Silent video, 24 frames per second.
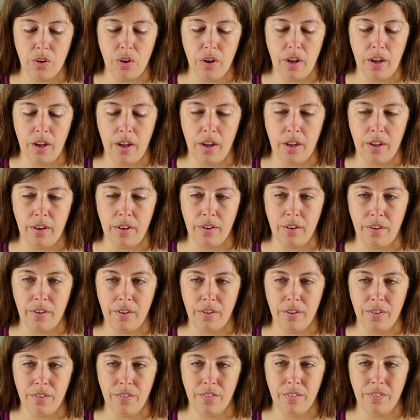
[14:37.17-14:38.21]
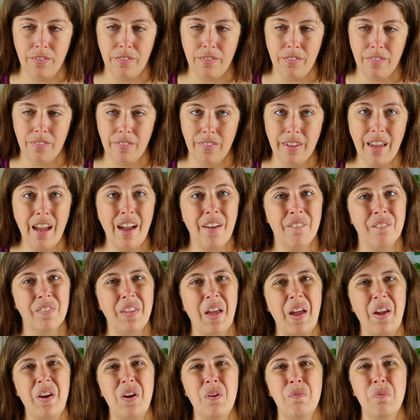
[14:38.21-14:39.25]
And yeah,
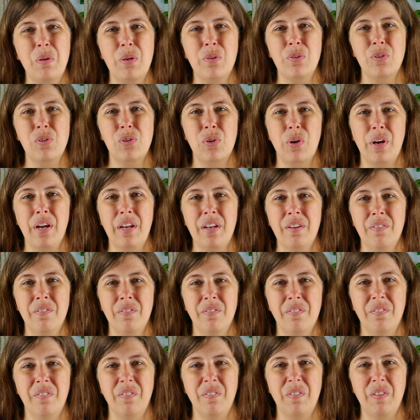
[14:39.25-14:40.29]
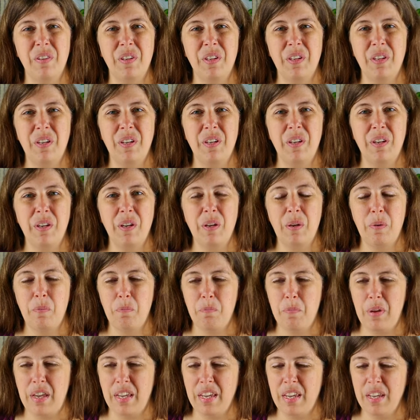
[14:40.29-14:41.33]
I hope you enjoyed
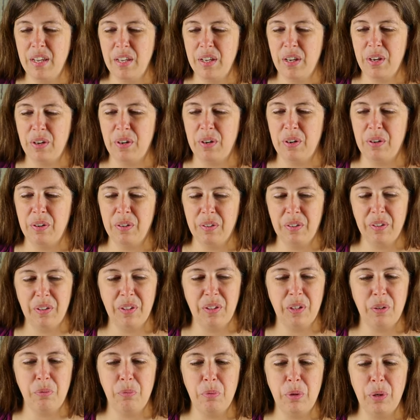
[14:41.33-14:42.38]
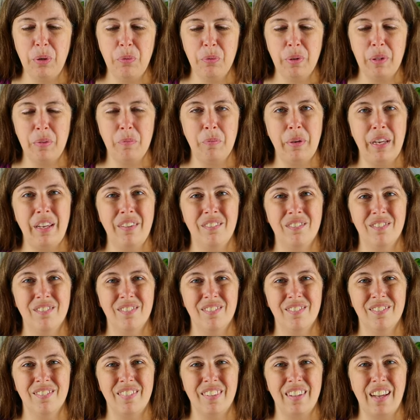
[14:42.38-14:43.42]
making your little bird with me.
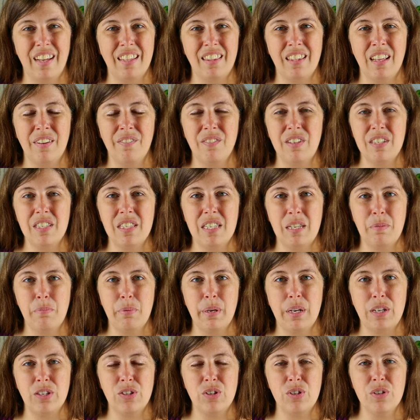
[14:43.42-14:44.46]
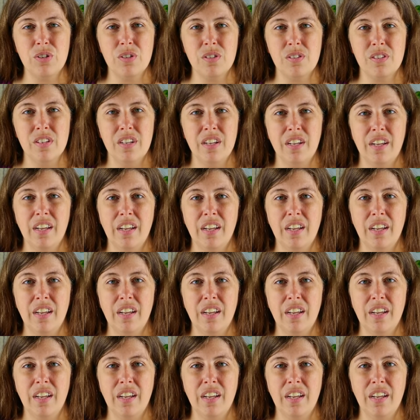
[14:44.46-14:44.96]
I'd love to see pictures.